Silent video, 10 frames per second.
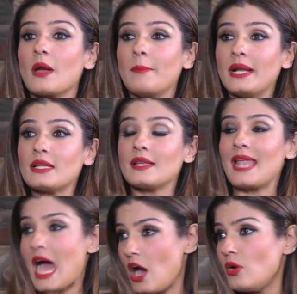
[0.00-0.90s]
But
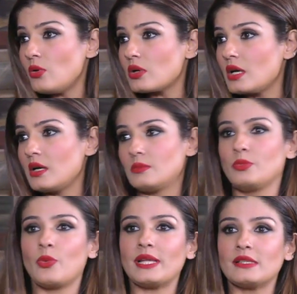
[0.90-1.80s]
now,
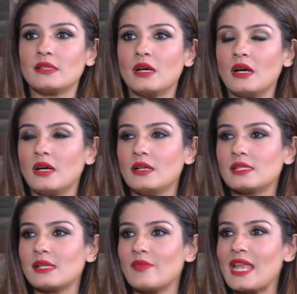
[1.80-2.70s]
when
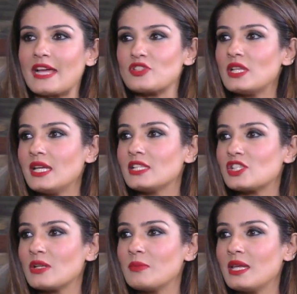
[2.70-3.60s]
someone actually
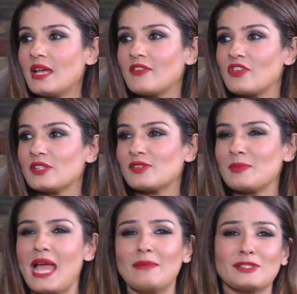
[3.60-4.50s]
hits on me and flirts with
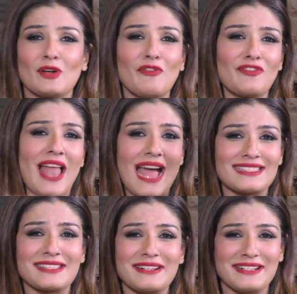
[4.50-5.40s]
me, I'm so
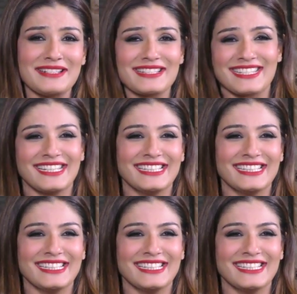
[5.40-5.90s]
flattered.